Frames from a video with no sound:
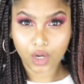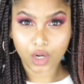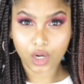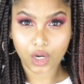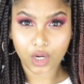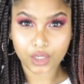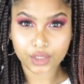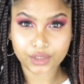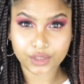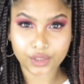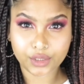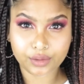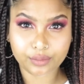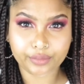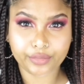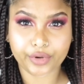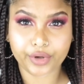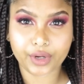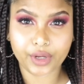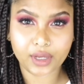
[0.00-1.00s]
I didn't
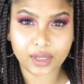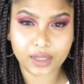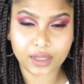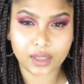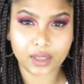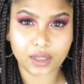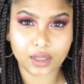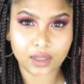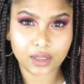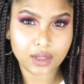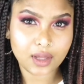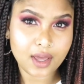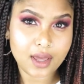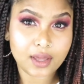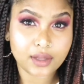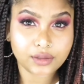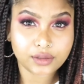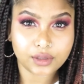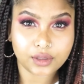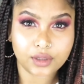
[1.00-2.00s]
break it,
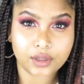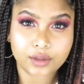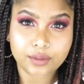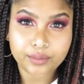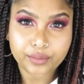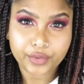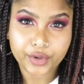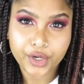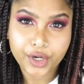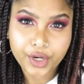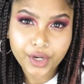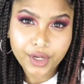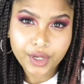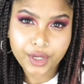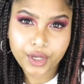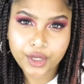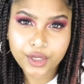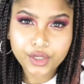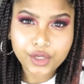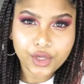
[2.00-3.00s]
I didn't
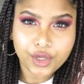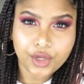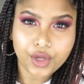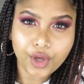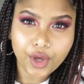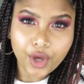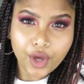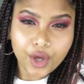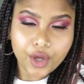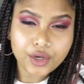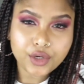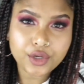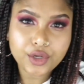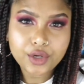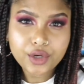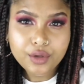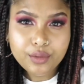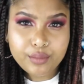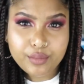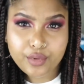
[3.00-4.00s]
break it, I
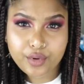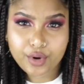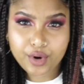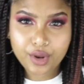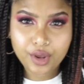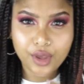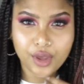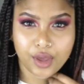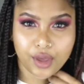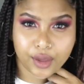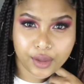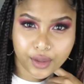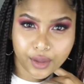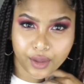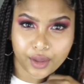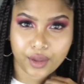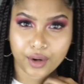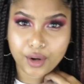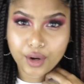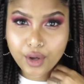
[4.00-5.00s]
didn't break
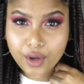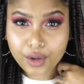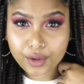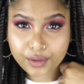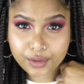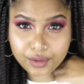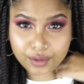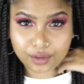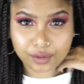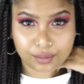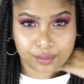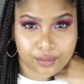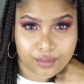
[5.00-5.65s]
it, I didn't